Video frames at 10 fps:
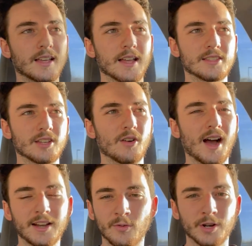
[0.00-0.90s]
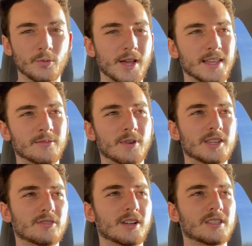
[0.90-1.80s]
And so I don't want to wait in
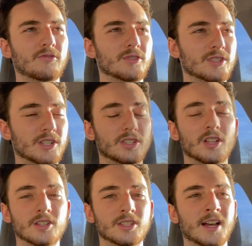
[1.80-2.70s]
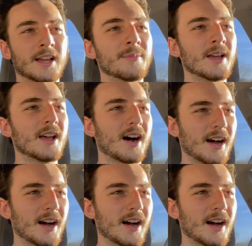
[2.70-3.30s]
restaurants for such a long time.